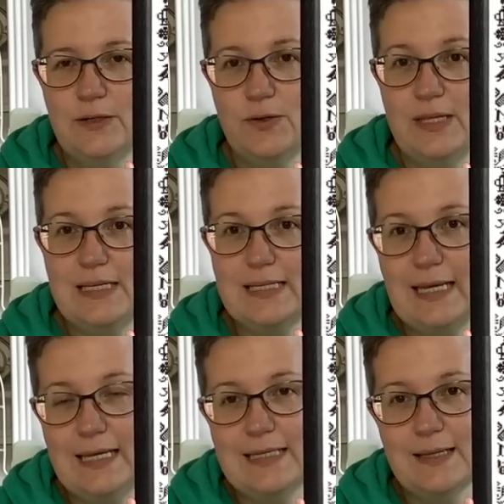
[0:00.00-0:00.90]
This
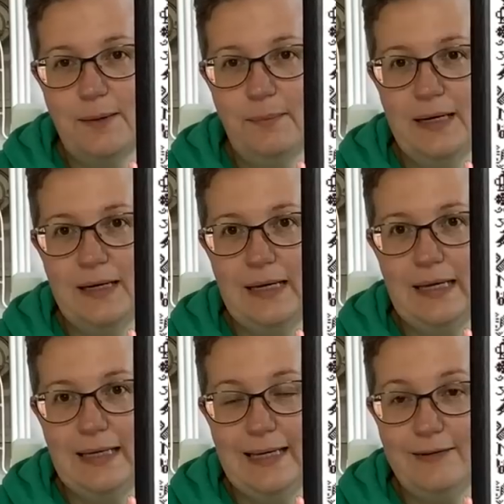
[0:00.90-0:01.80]
is
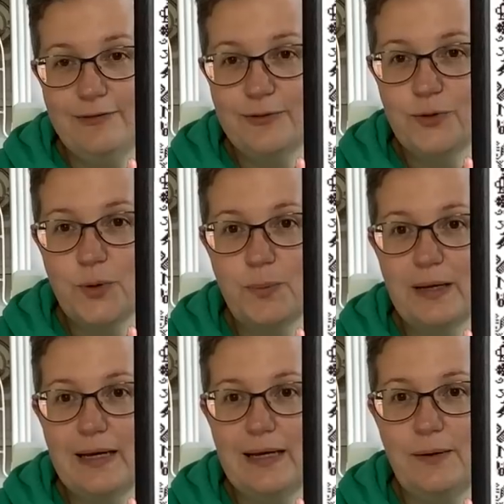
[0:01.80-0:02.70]
my gift for
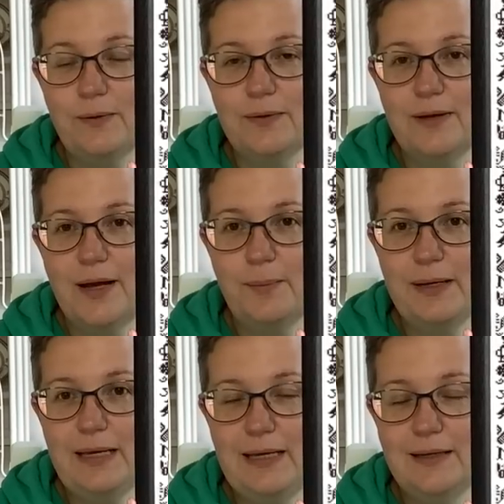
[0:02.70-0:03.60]
my
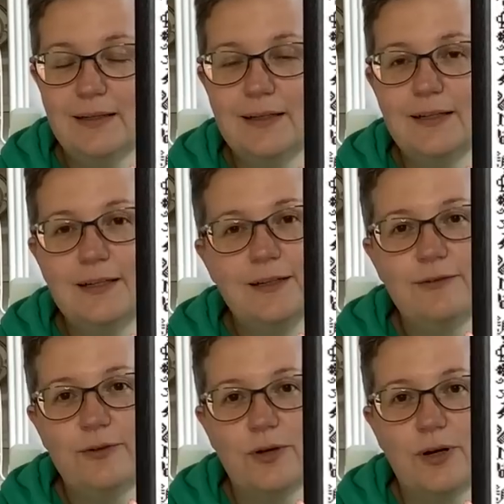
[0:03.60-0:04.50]
hubby
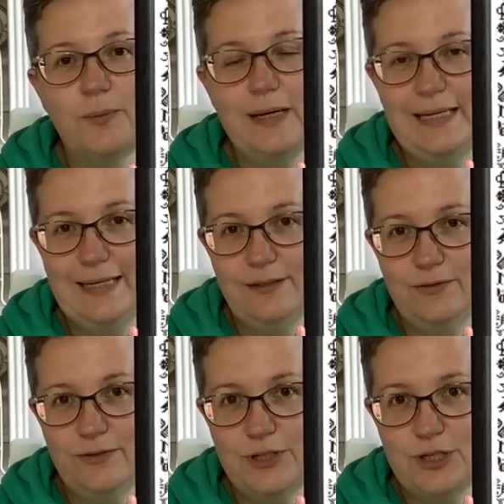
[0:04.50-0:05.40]
for our wedding
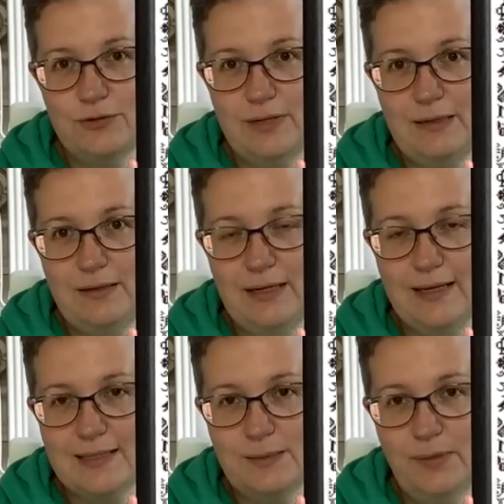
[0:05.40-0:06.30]
anniversary
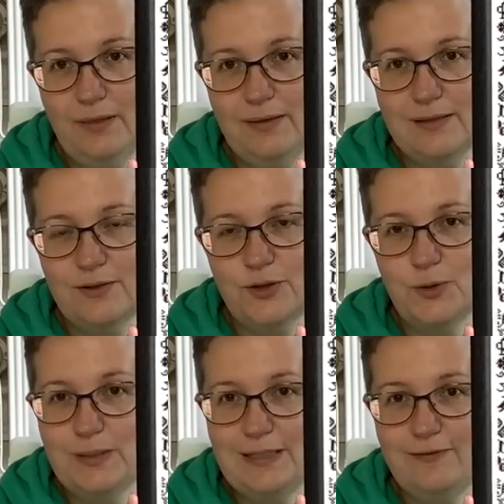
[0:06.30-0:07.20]
next month. It's our
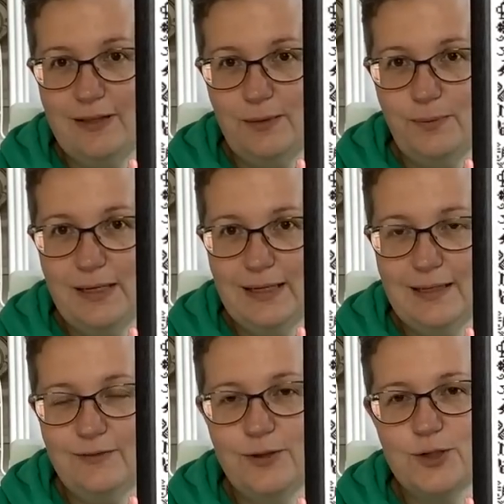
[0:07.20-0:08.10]
25th wedding
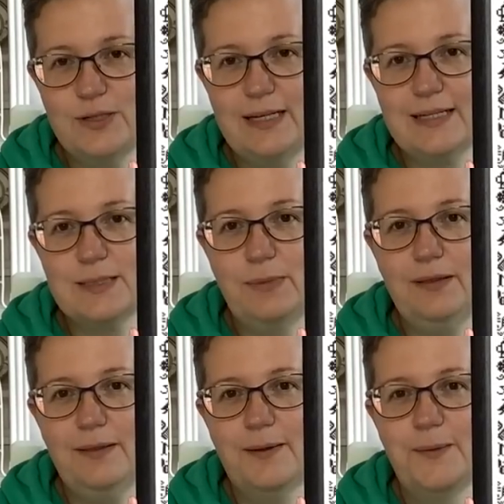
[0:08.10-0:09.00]
anniversary next
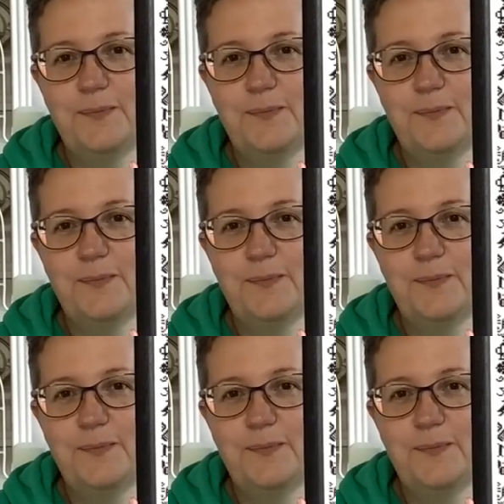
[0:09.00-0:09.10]
month.